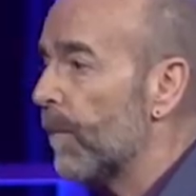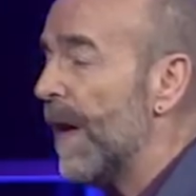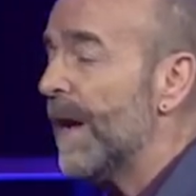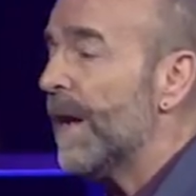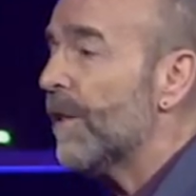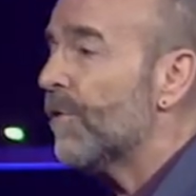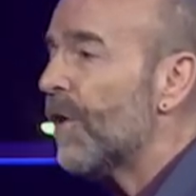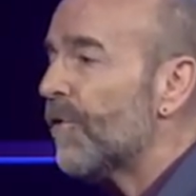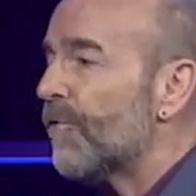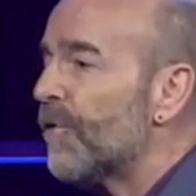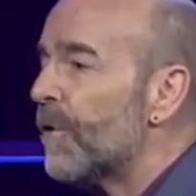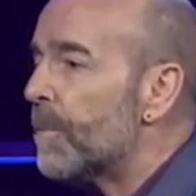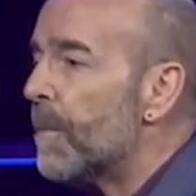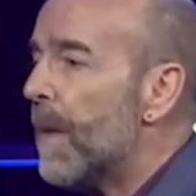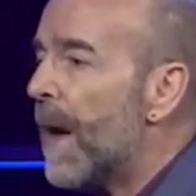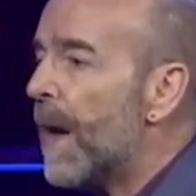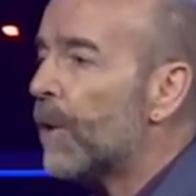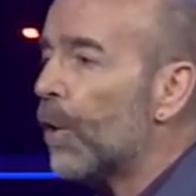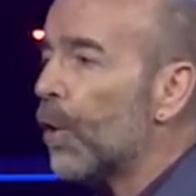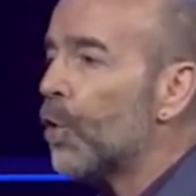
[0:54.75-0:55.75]
And it doesn't
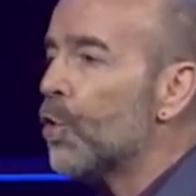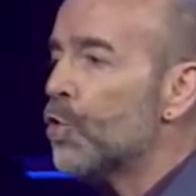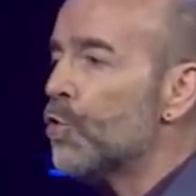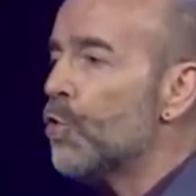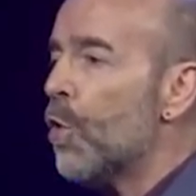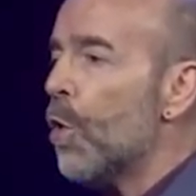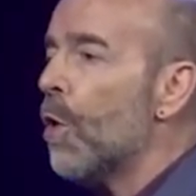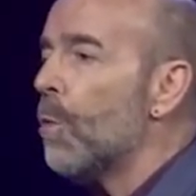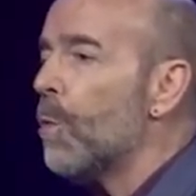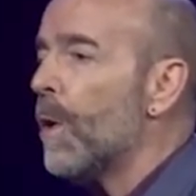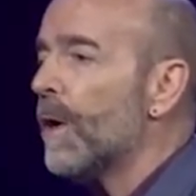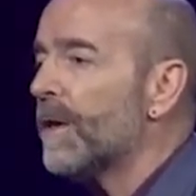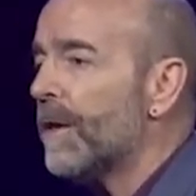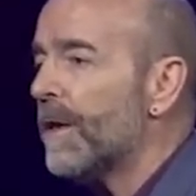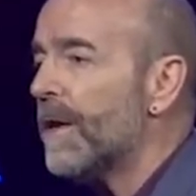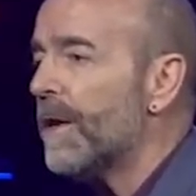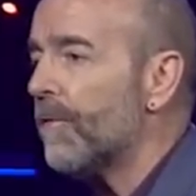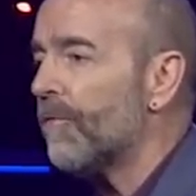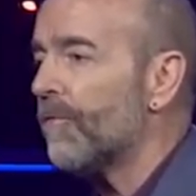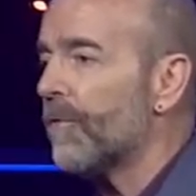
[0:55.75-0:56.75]
matter who or what
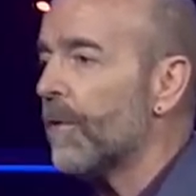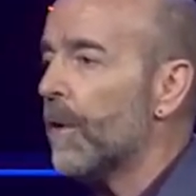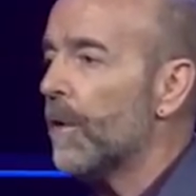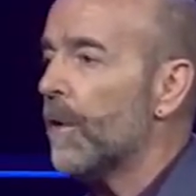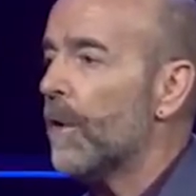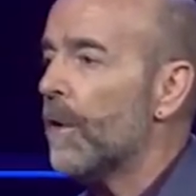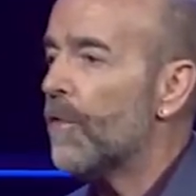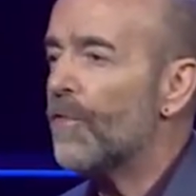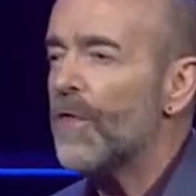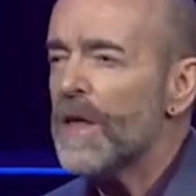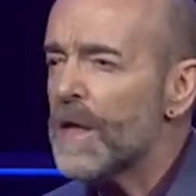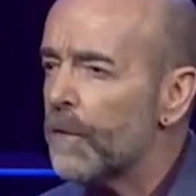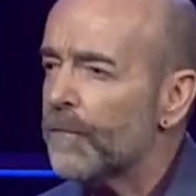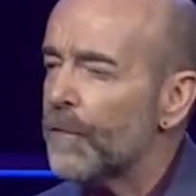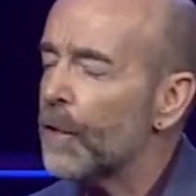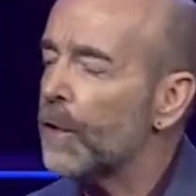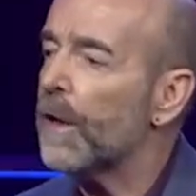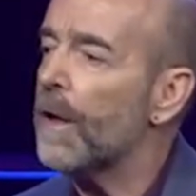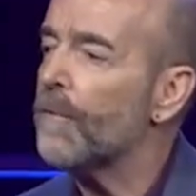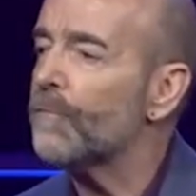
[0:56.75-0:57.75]
it is. Think
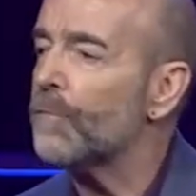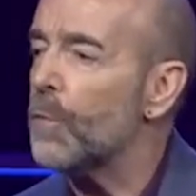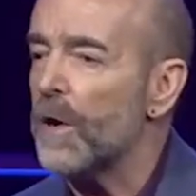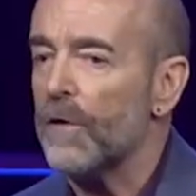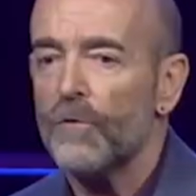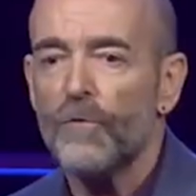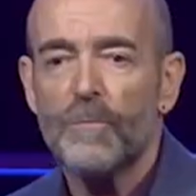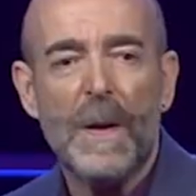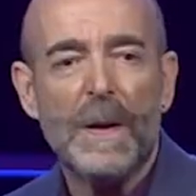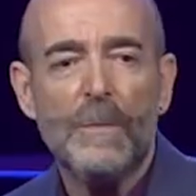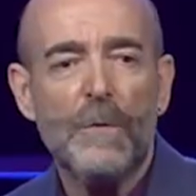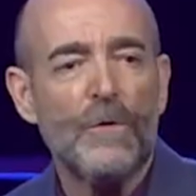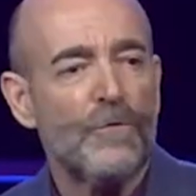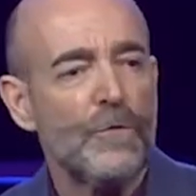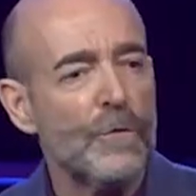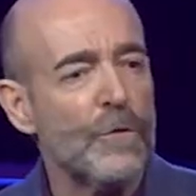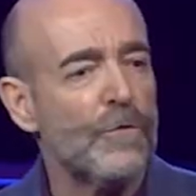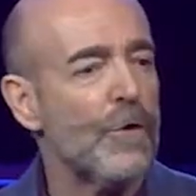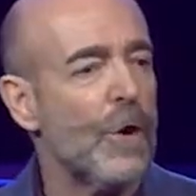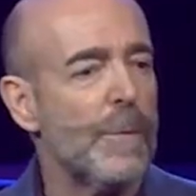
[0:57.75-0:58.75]
of your loved ones. Maybe as
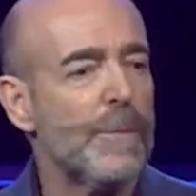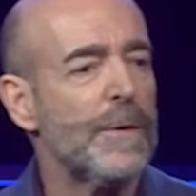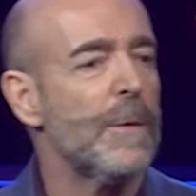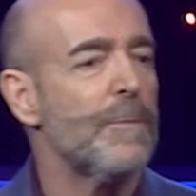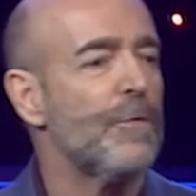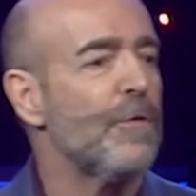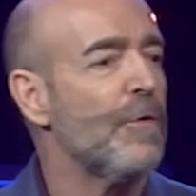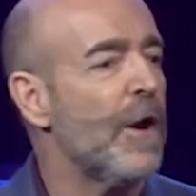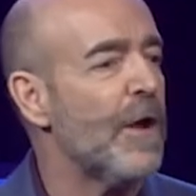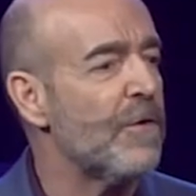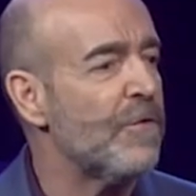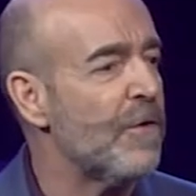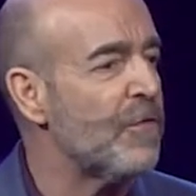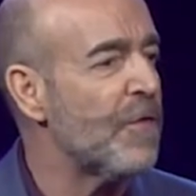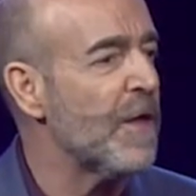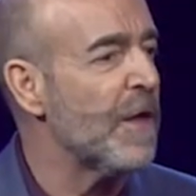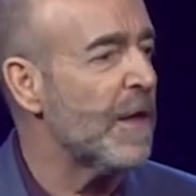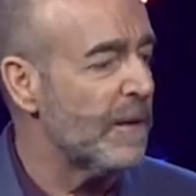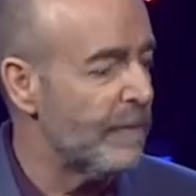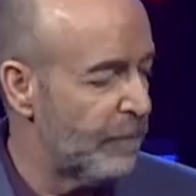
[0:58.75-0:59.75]
soon as you open up your eyes, you're
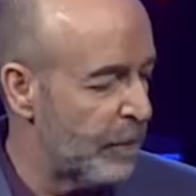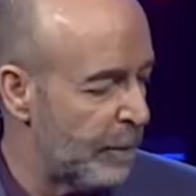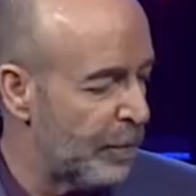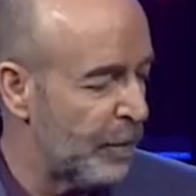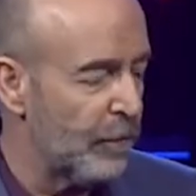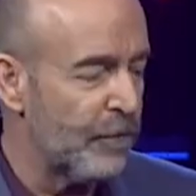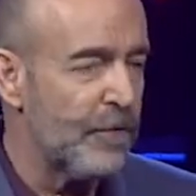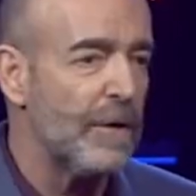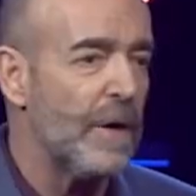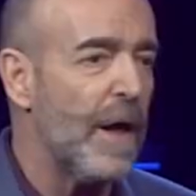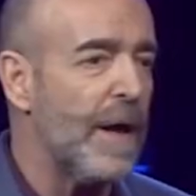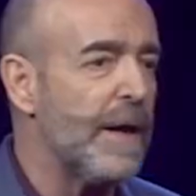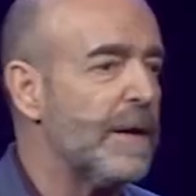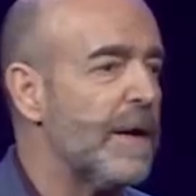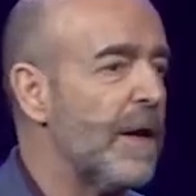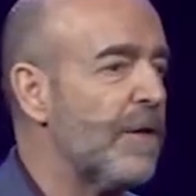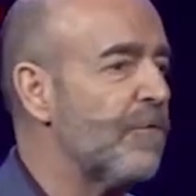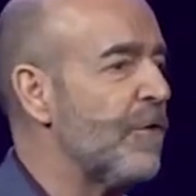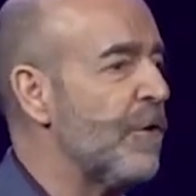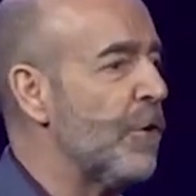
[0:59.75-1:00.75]
thinking of the person
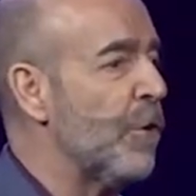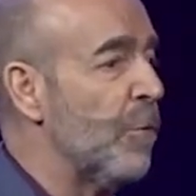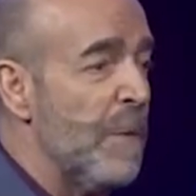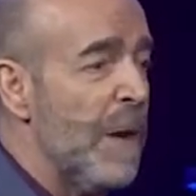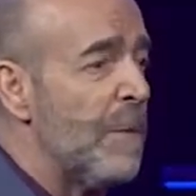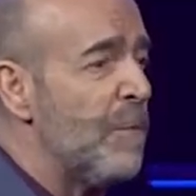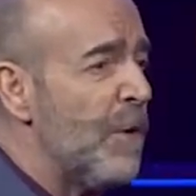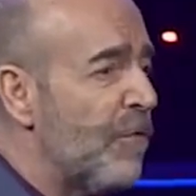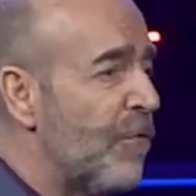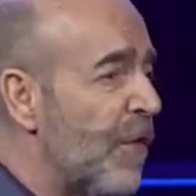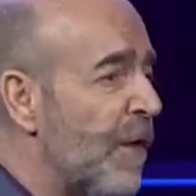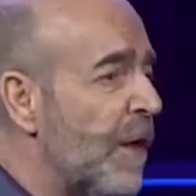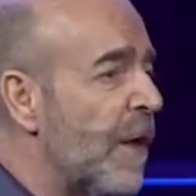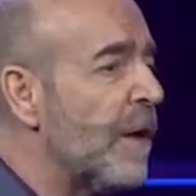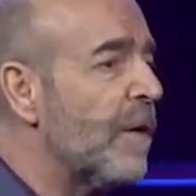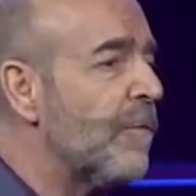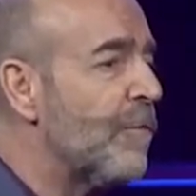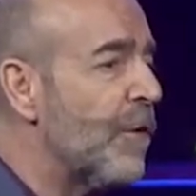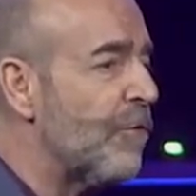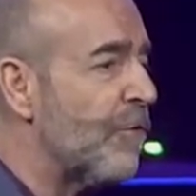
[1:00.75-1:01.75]
lying next to you. Maybe you're
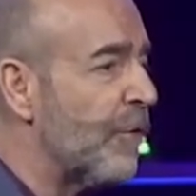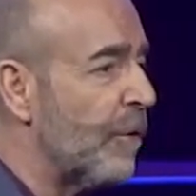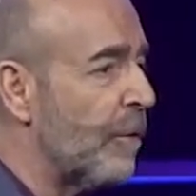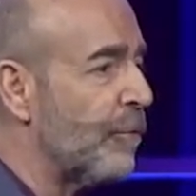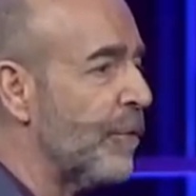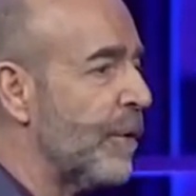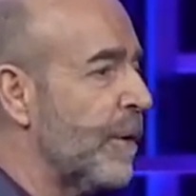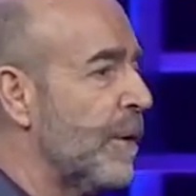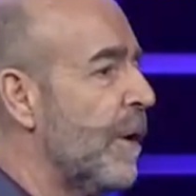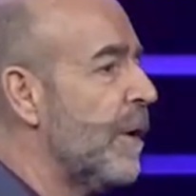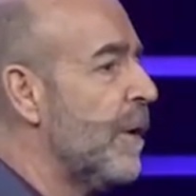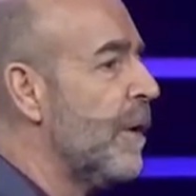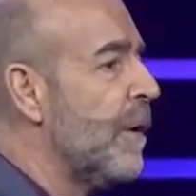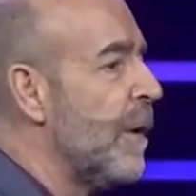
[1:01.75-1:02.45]
thinking of your children.